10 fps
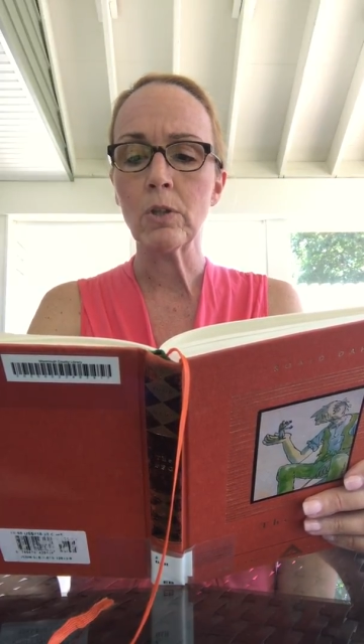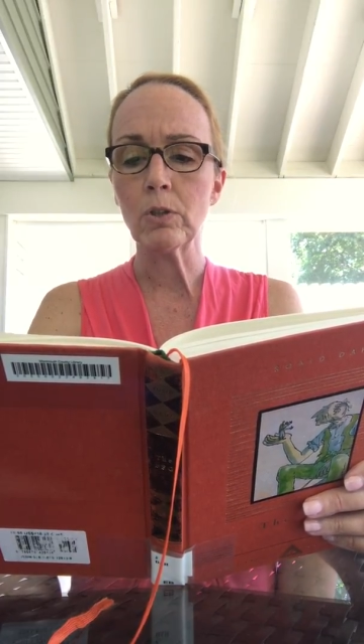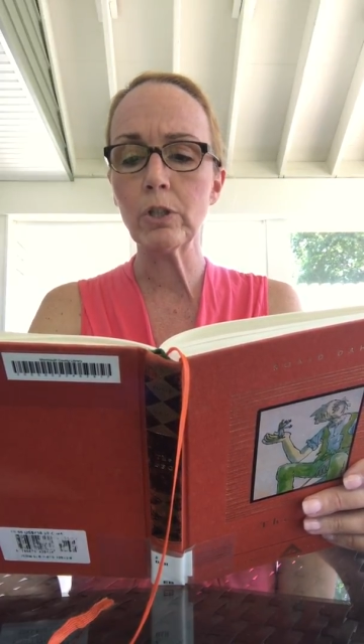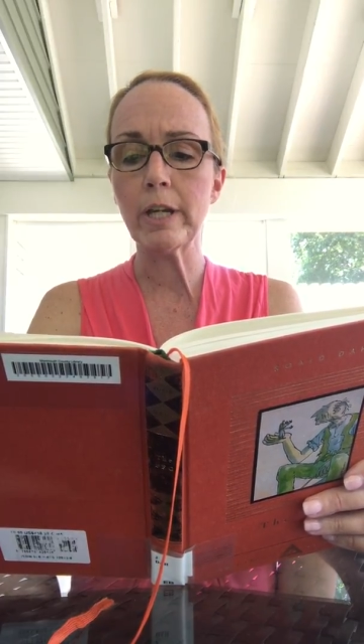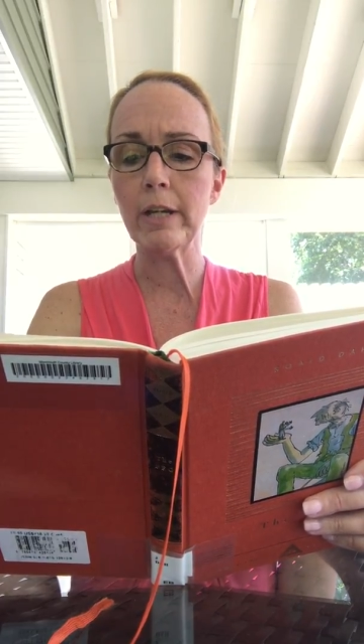
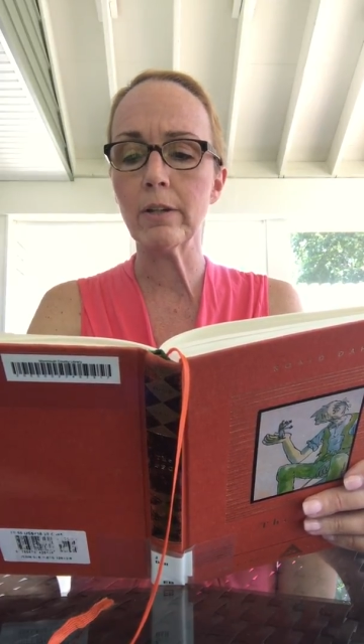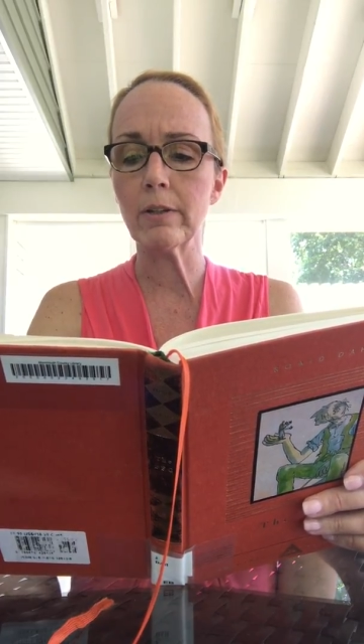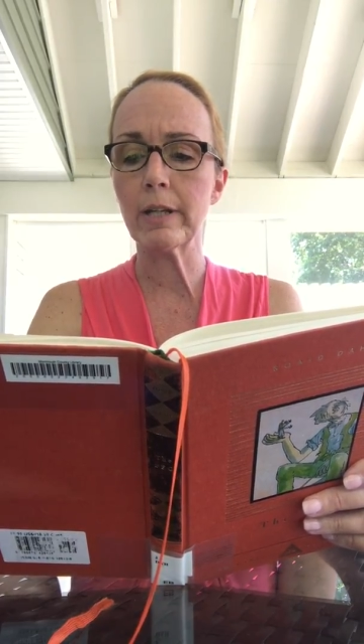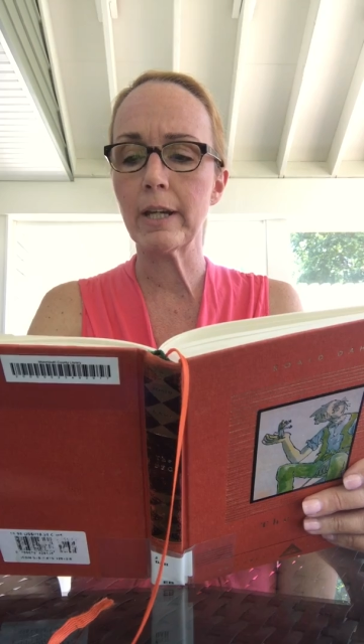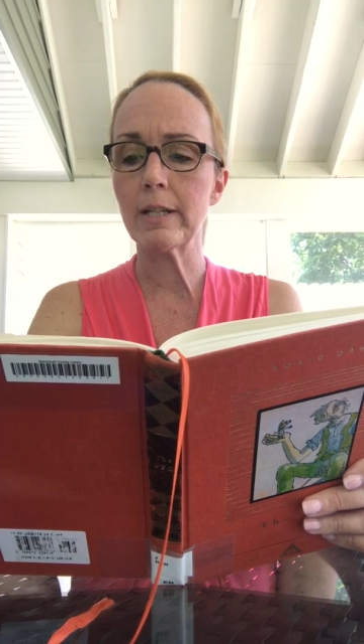Look
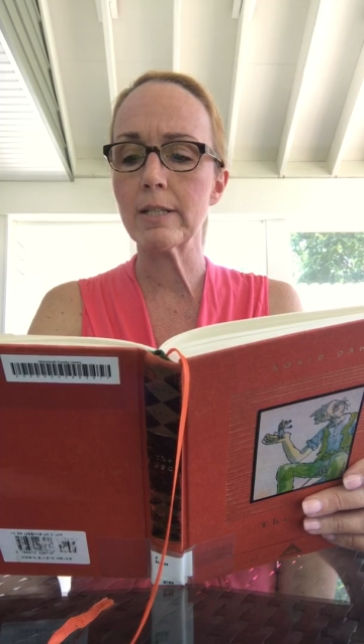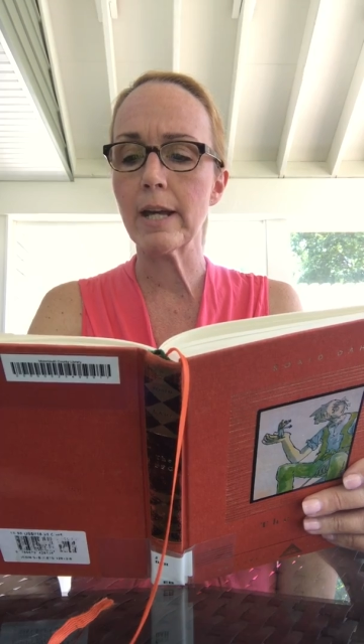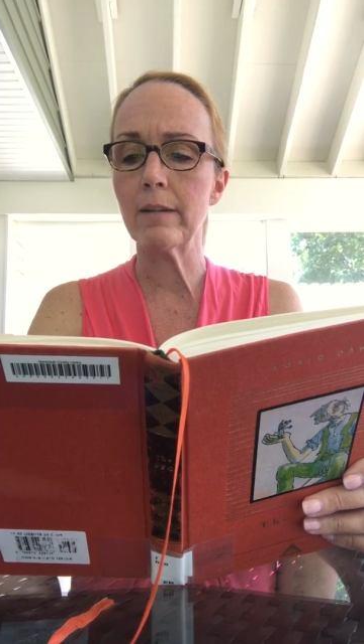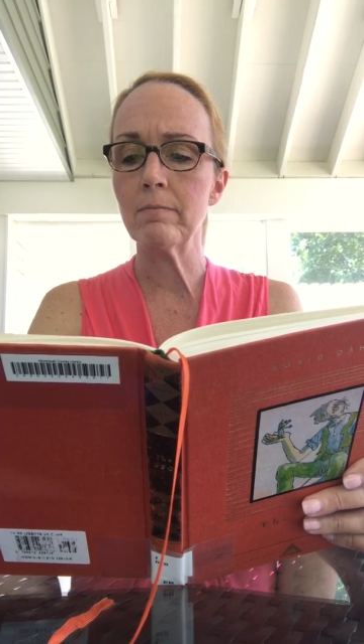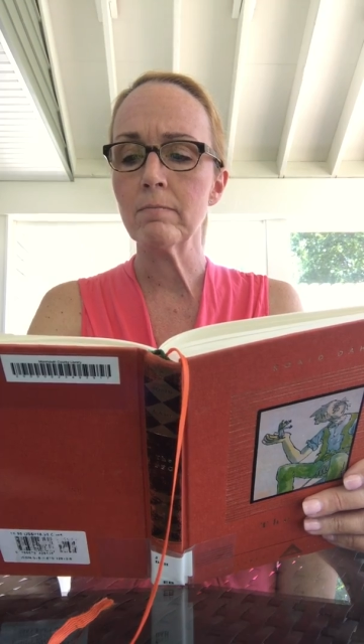here, the King
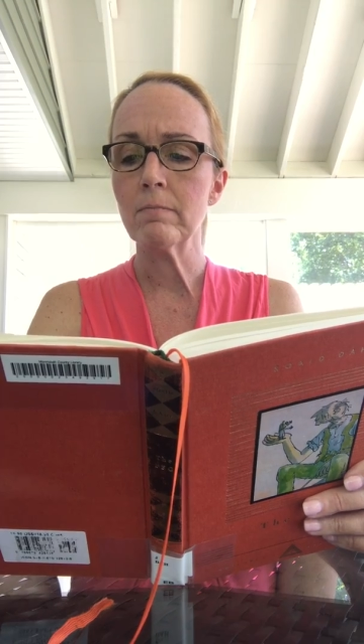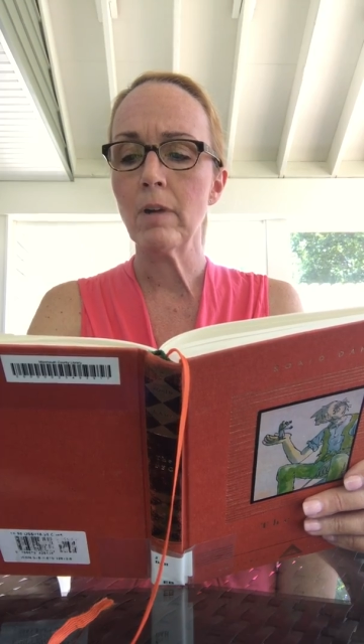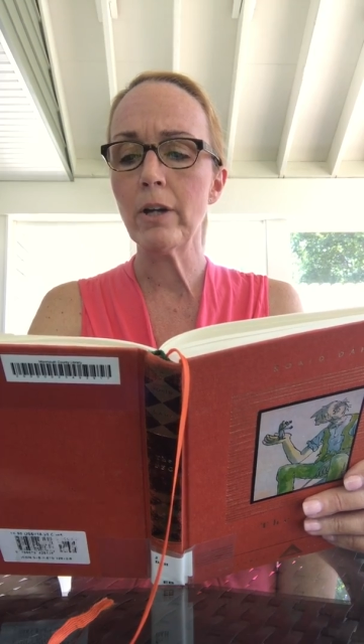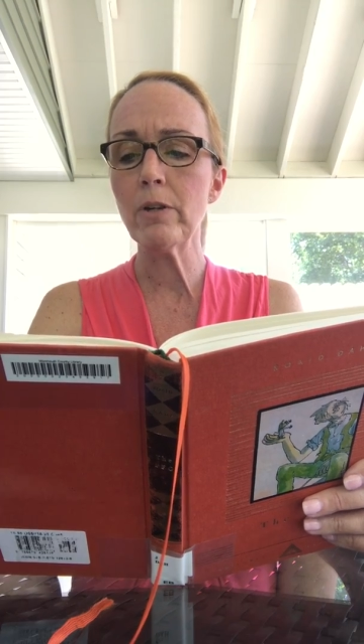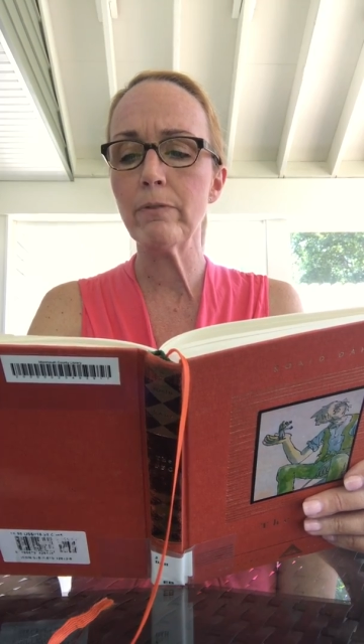said.
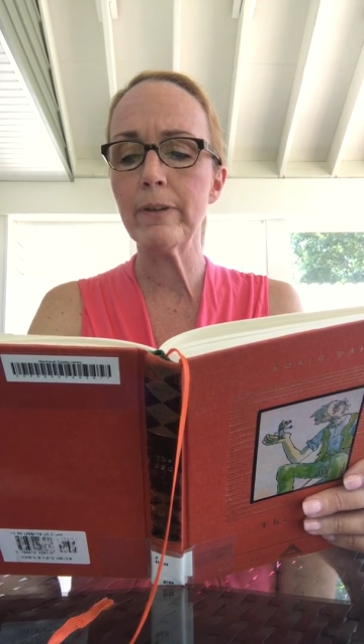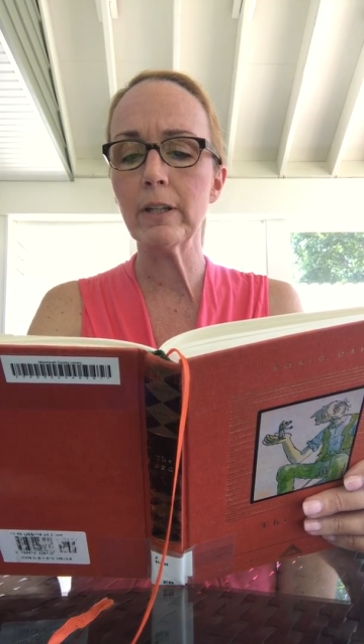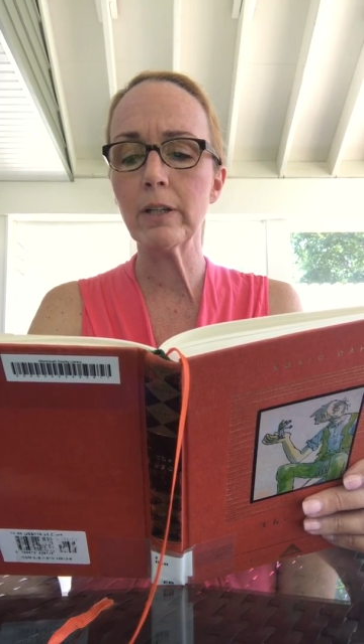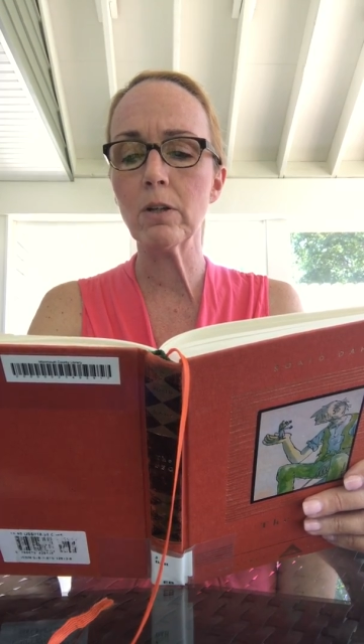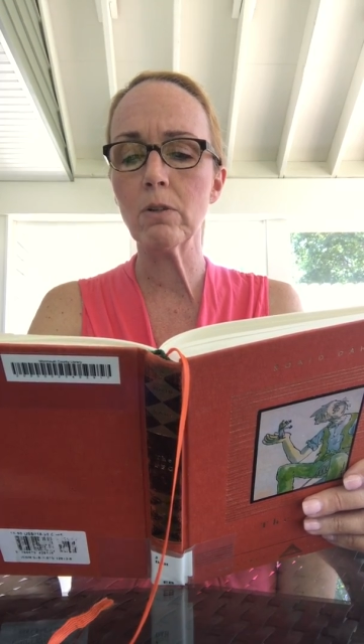Are you
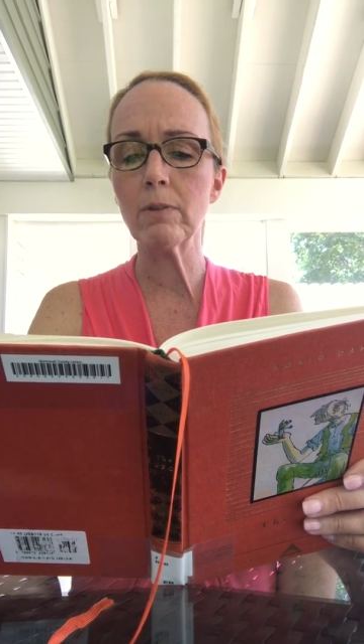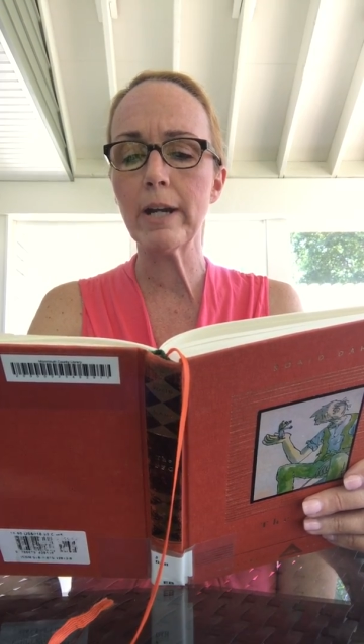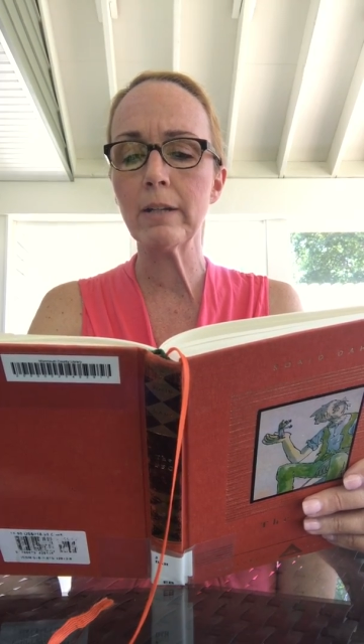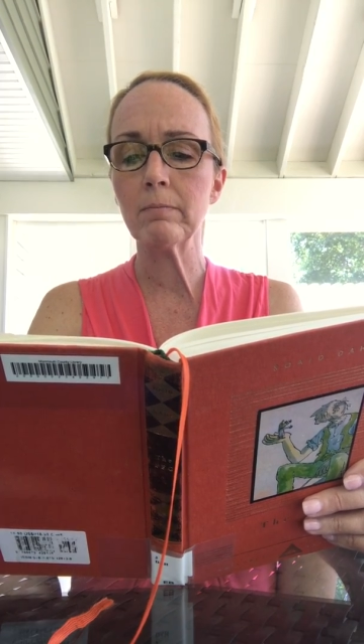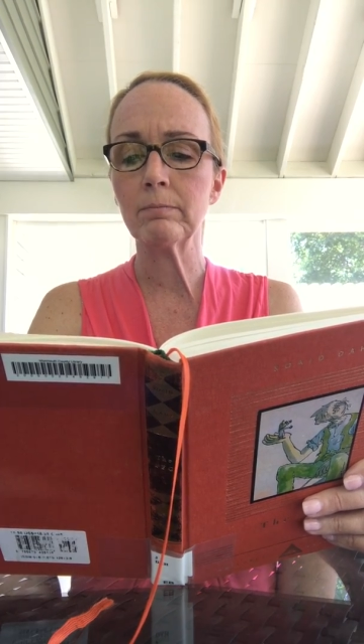feeling all
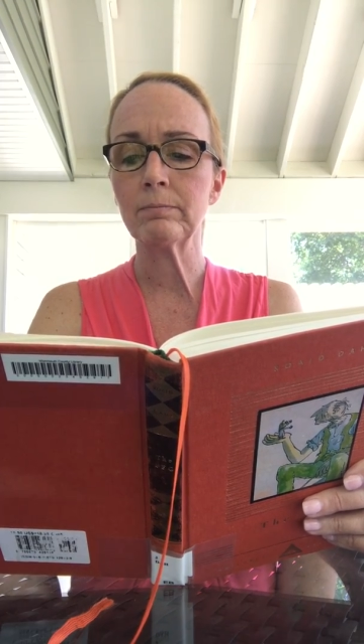right?